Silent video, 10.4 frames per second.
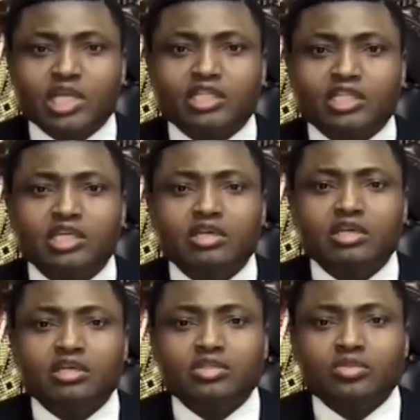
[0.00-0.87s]
across
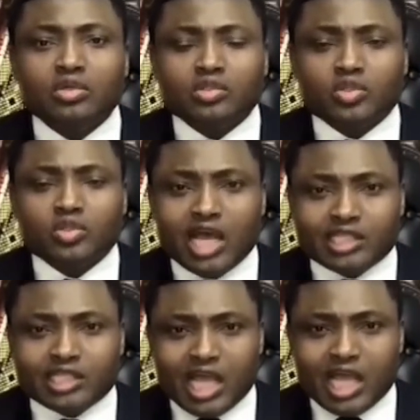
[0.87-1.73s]
Nigeria against
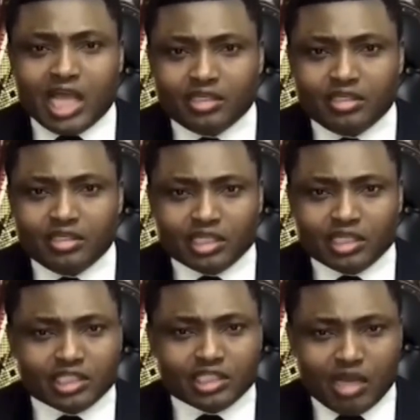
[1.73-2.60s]
Ndibo.
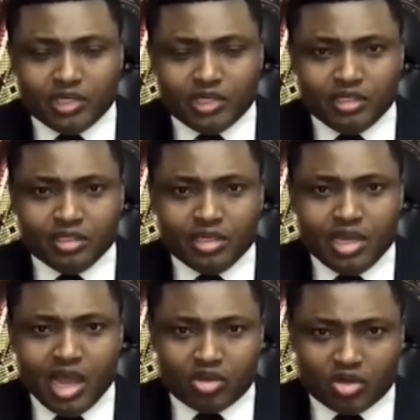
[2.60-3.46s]
On this note,
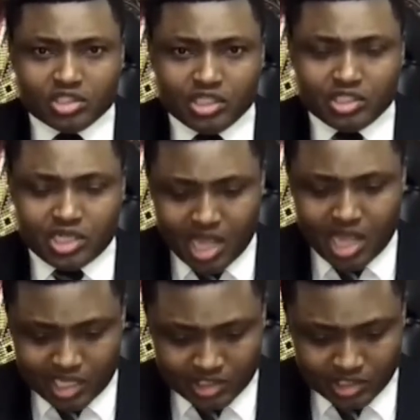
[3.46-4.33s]
I thank
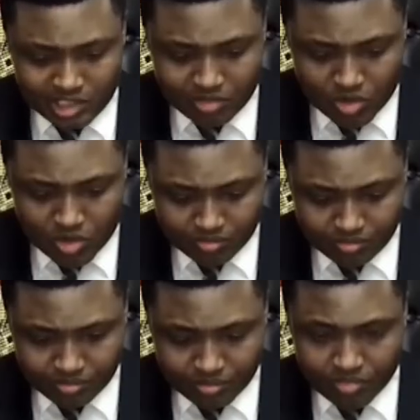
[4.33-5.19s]
you,
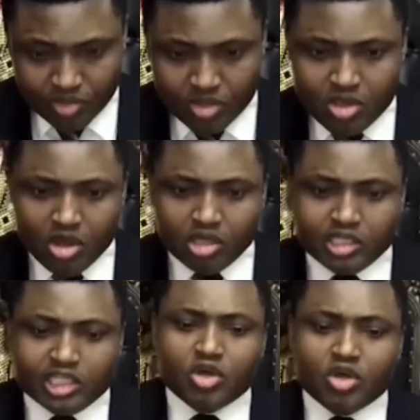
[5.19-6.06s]
Biafra people,
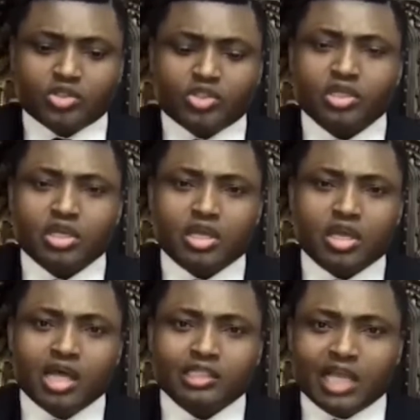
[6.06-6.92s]
for being
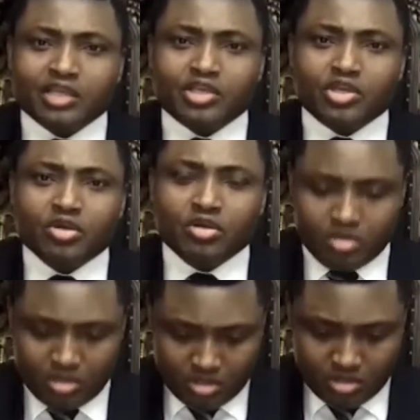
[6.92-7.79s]
part of this
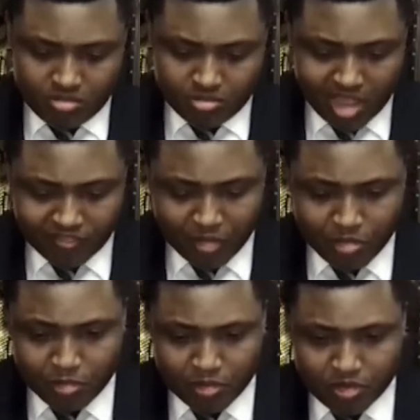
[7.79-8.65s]
broadcast today.
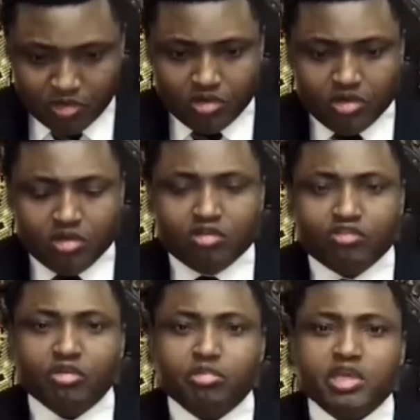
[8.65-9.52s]
And
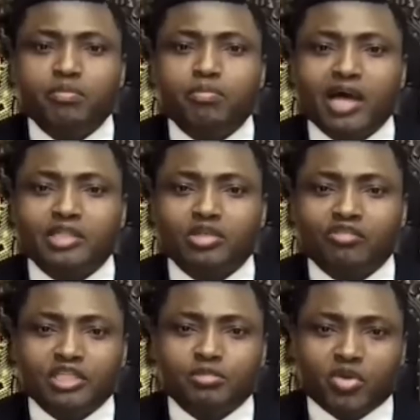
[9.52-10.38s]
remember the
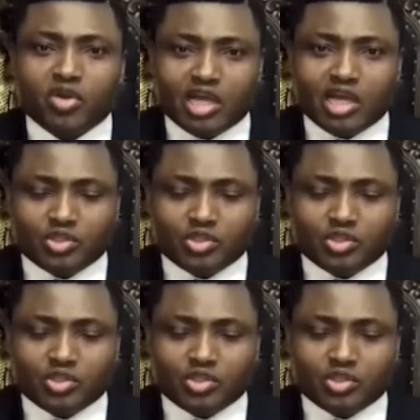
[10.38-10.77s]
history